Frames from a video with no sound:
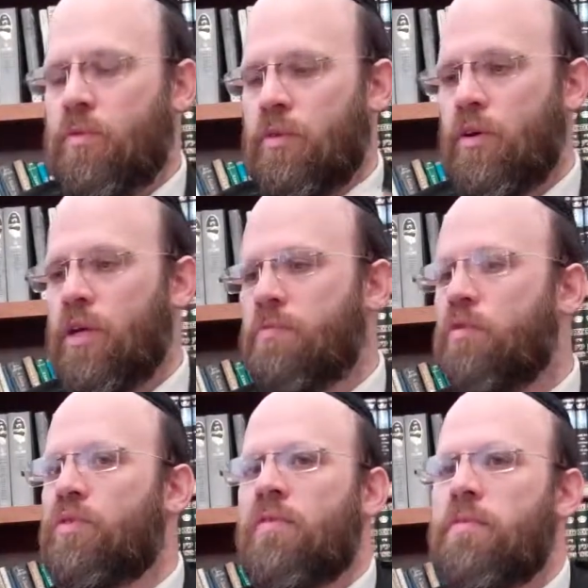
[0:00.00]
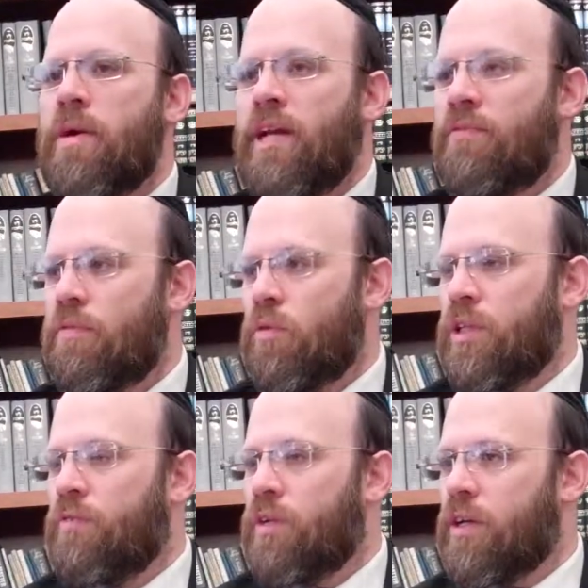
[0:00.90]
he moved everybody from all
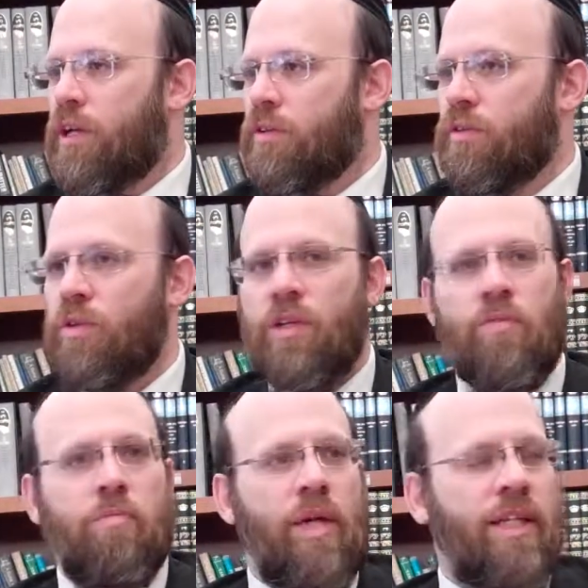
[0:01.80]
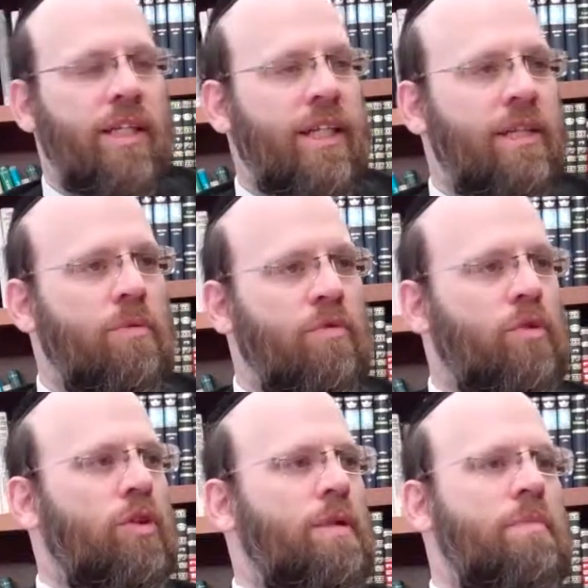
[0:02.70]
different places. He moved
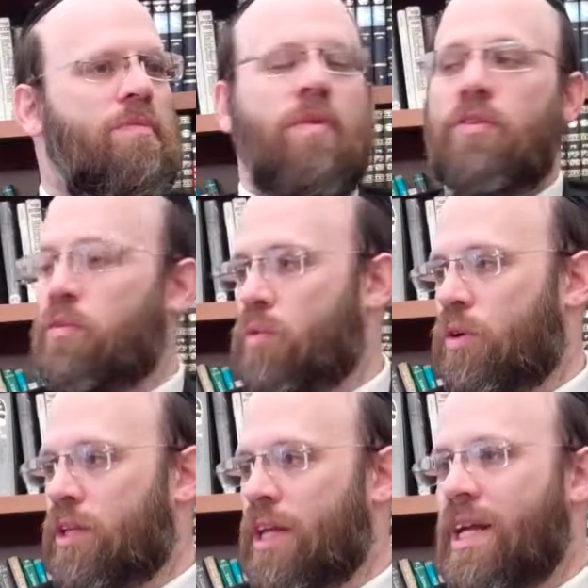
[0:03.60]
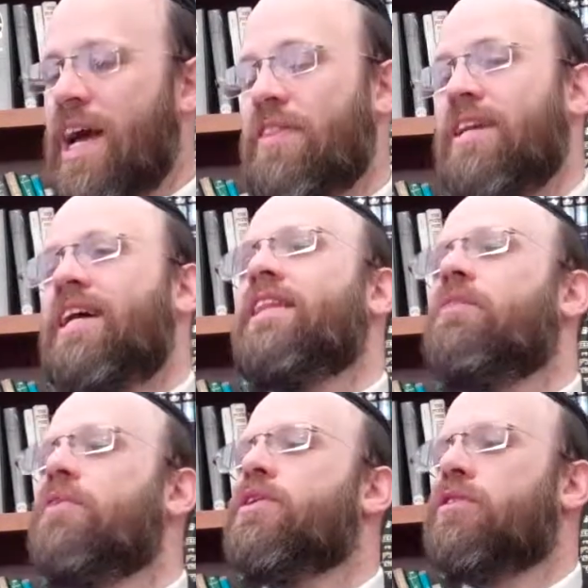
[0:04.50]
all the people throughout the world, and they're not in
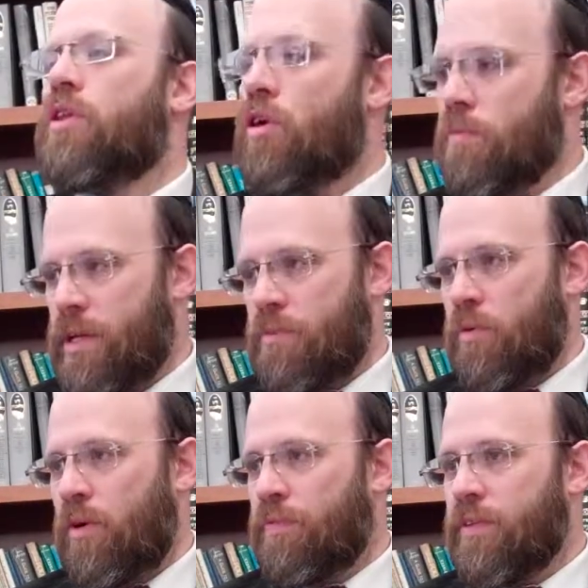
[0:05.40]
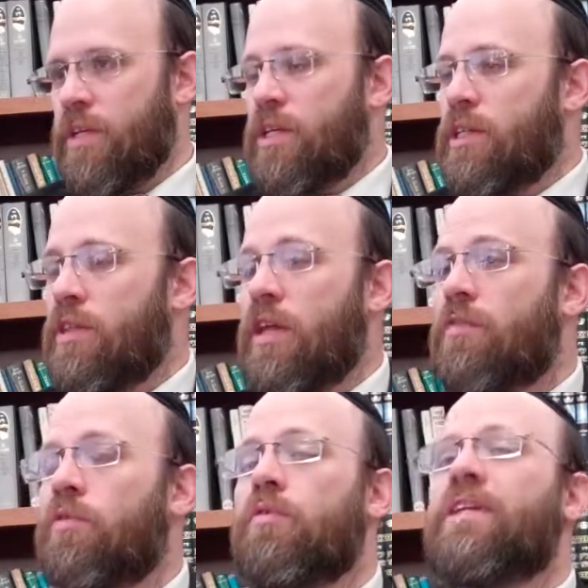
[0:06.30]
their original home anymore. So
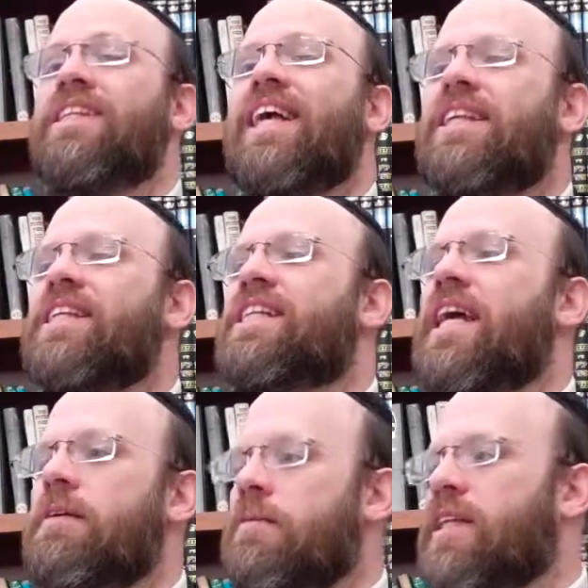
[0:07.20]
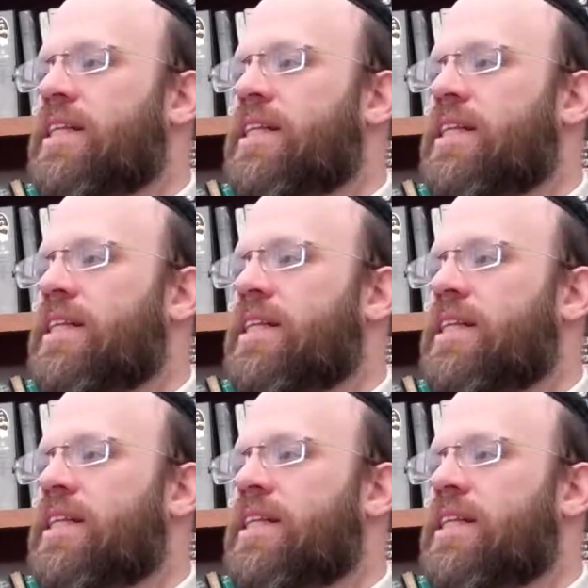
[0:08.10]
therefore, it's not the same. It's